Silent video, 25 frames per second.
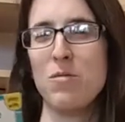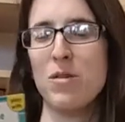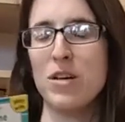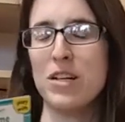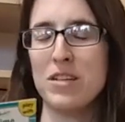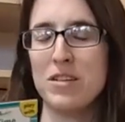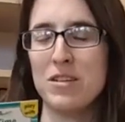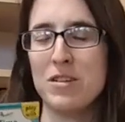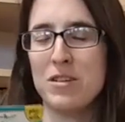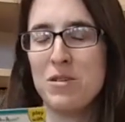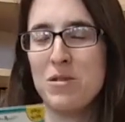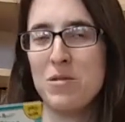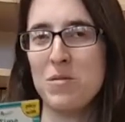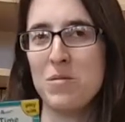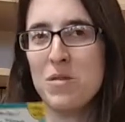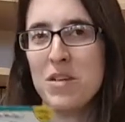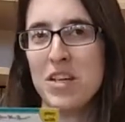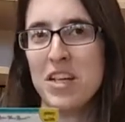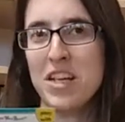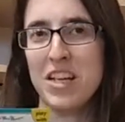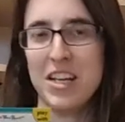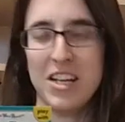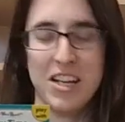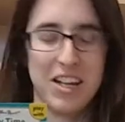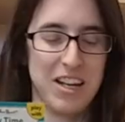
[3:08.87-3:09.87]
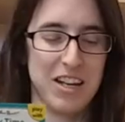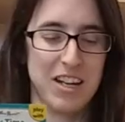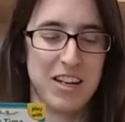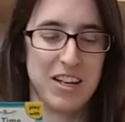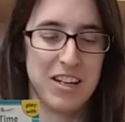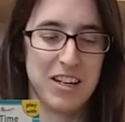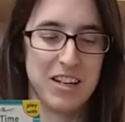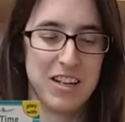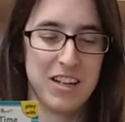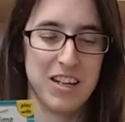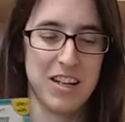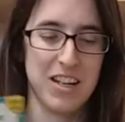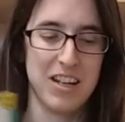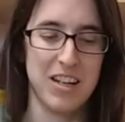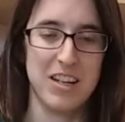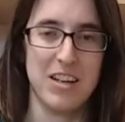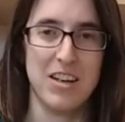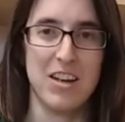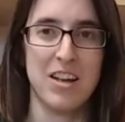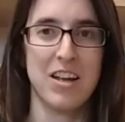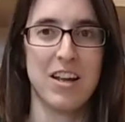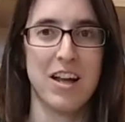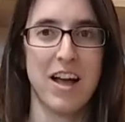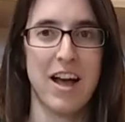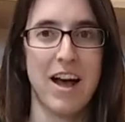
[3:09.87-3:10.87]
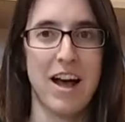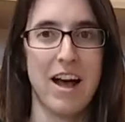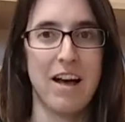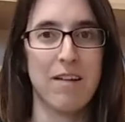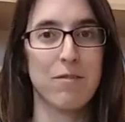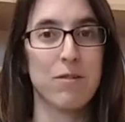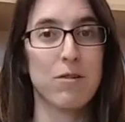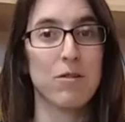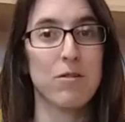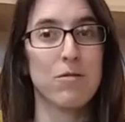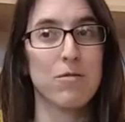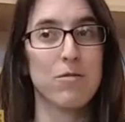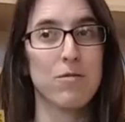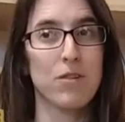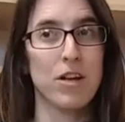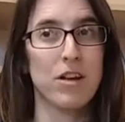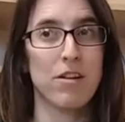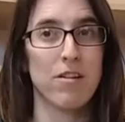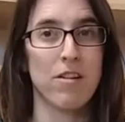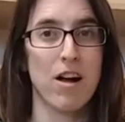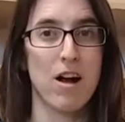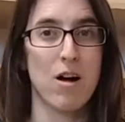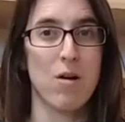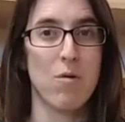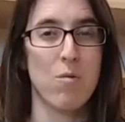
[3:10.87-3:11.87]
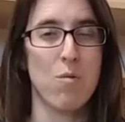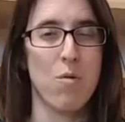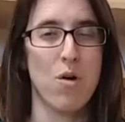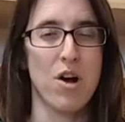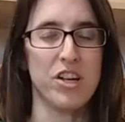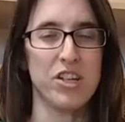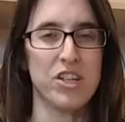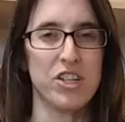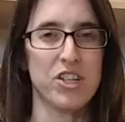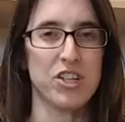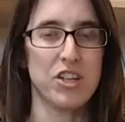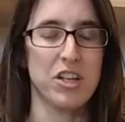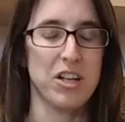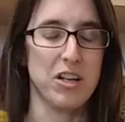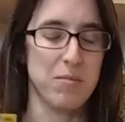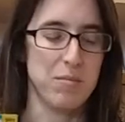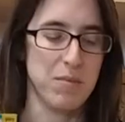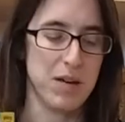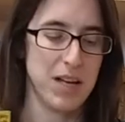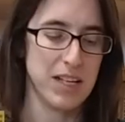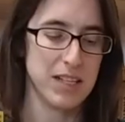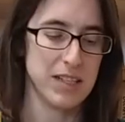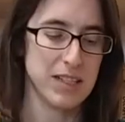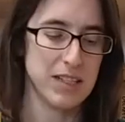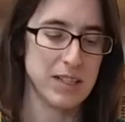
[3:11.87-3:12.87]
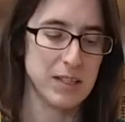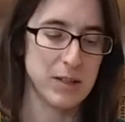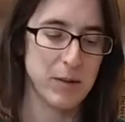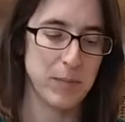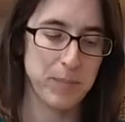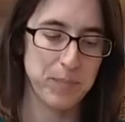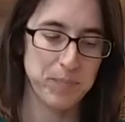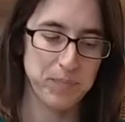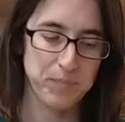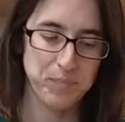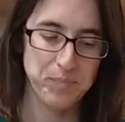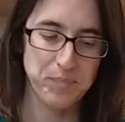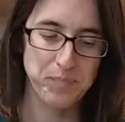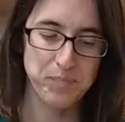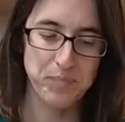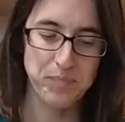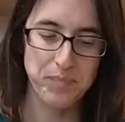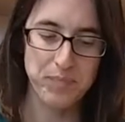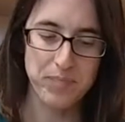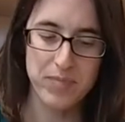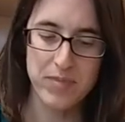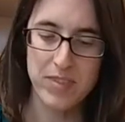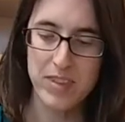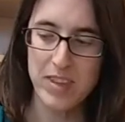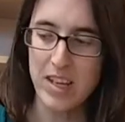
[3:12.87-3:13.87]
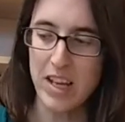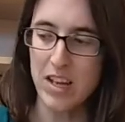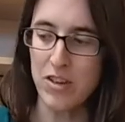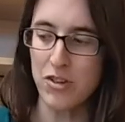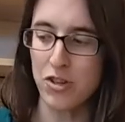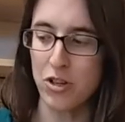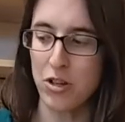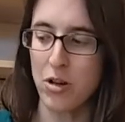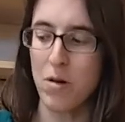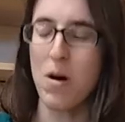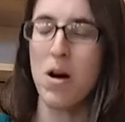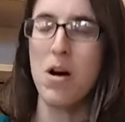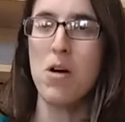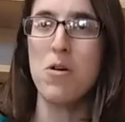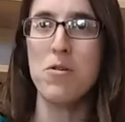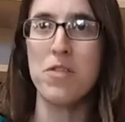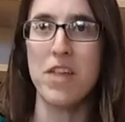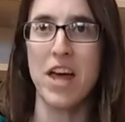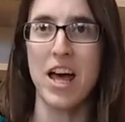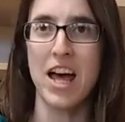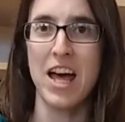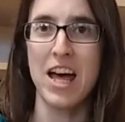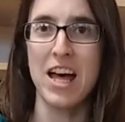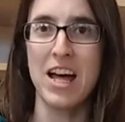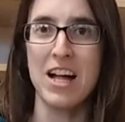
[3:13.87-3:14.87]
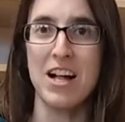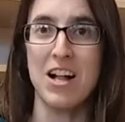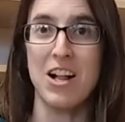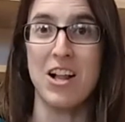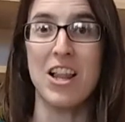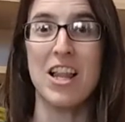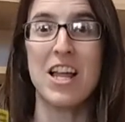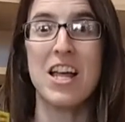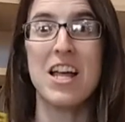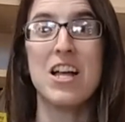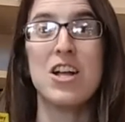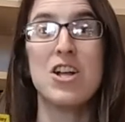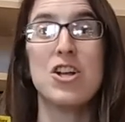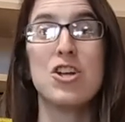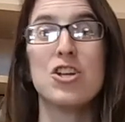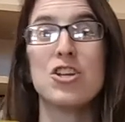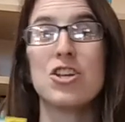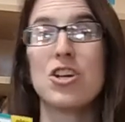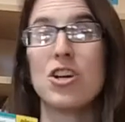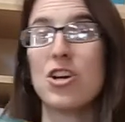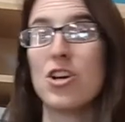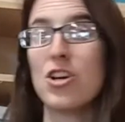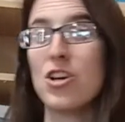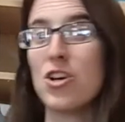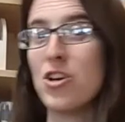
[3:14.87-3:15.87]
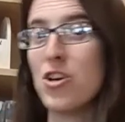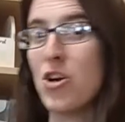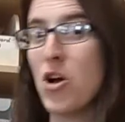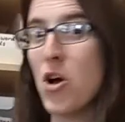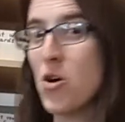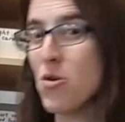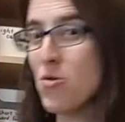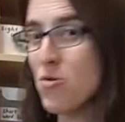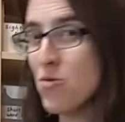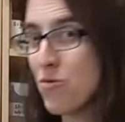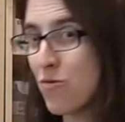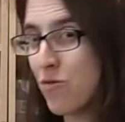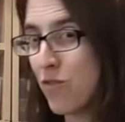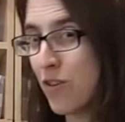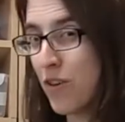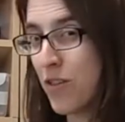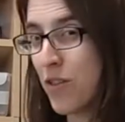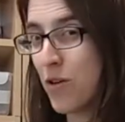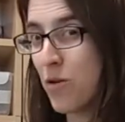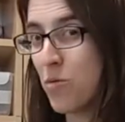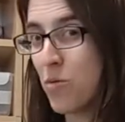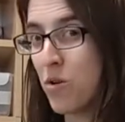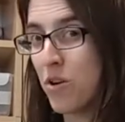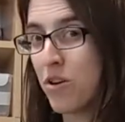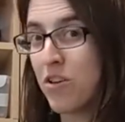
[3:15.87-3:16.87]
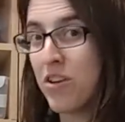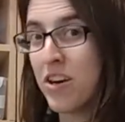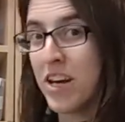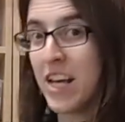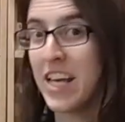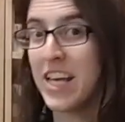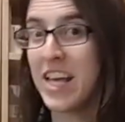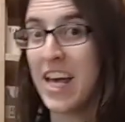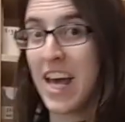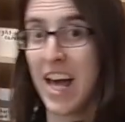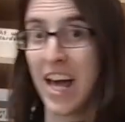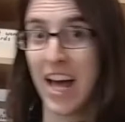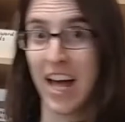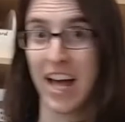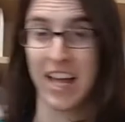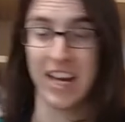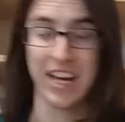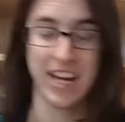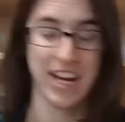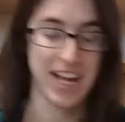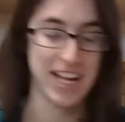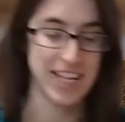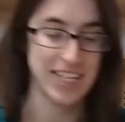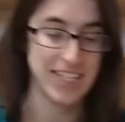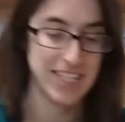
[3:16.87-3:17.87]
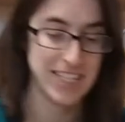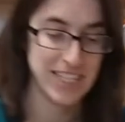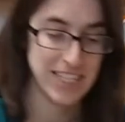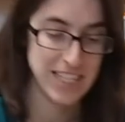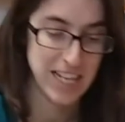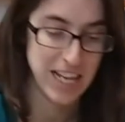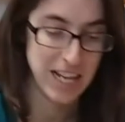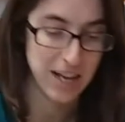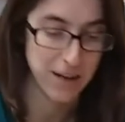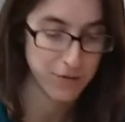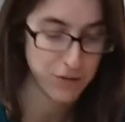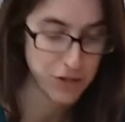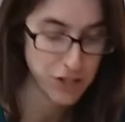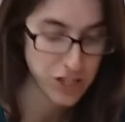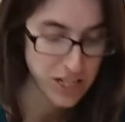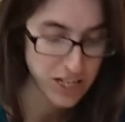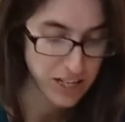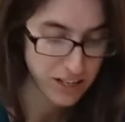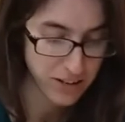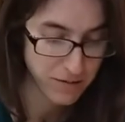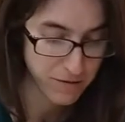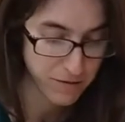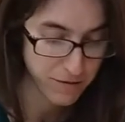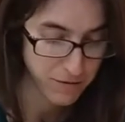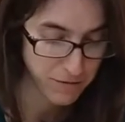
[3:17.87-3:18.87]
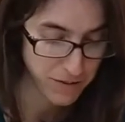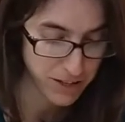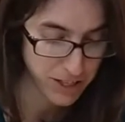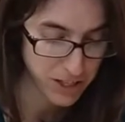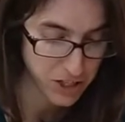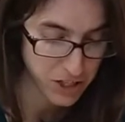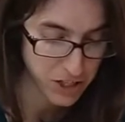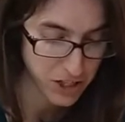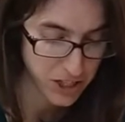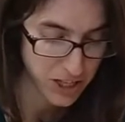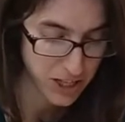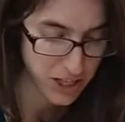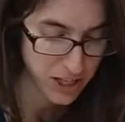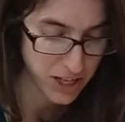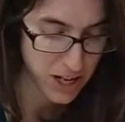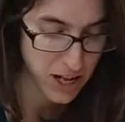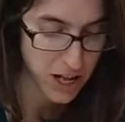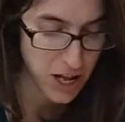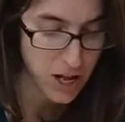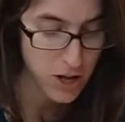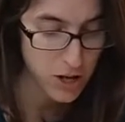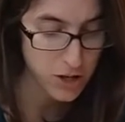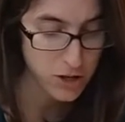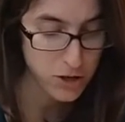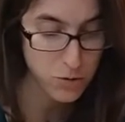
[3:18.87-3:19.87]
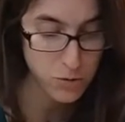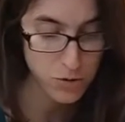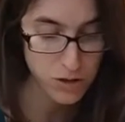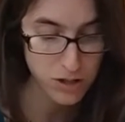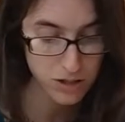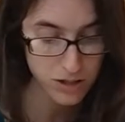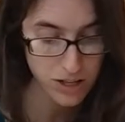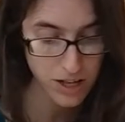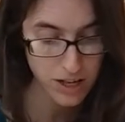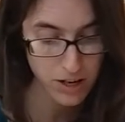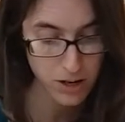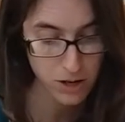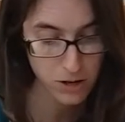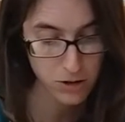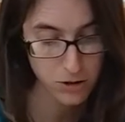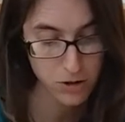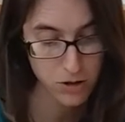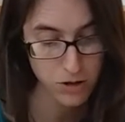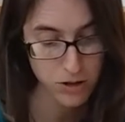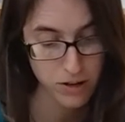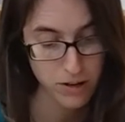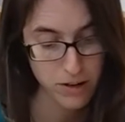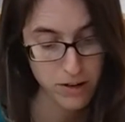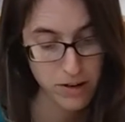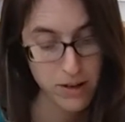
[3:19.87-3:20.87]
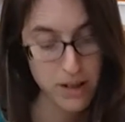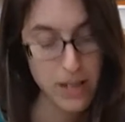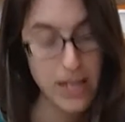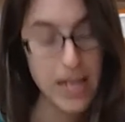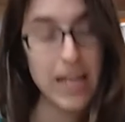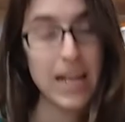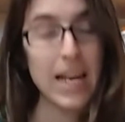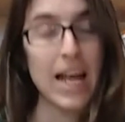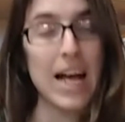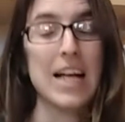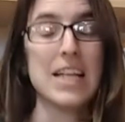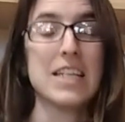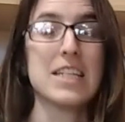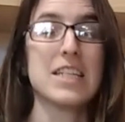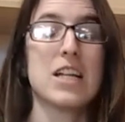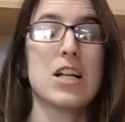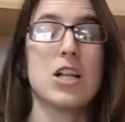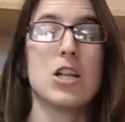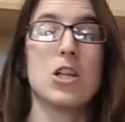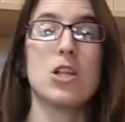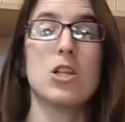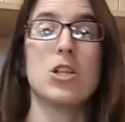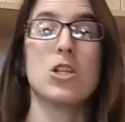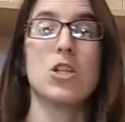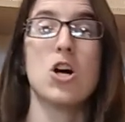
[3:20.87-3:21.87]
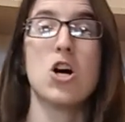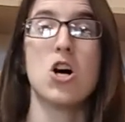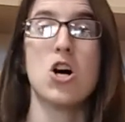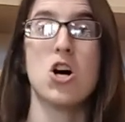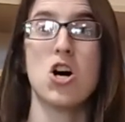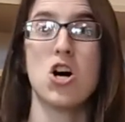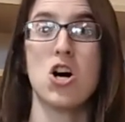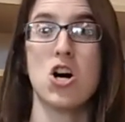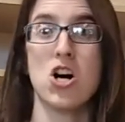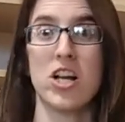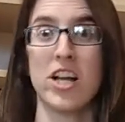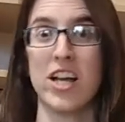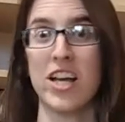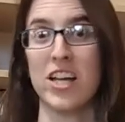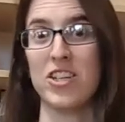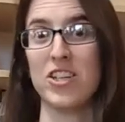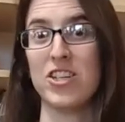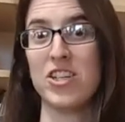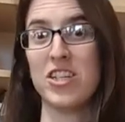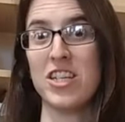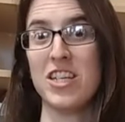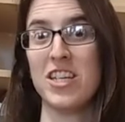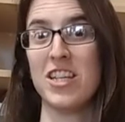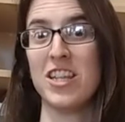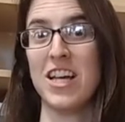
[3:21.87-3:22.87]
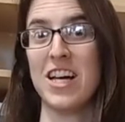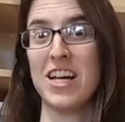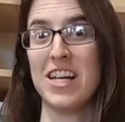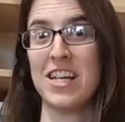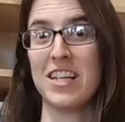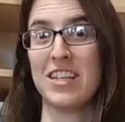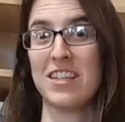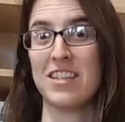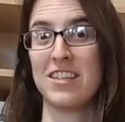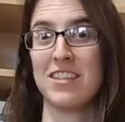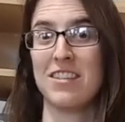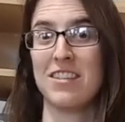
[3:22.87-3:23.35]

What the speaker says: What do you need? And have her figure out what she missed. And she'll go, oh, the L. Turn over the word again and see if she can finish it. And you can let her look at it as long as she likes.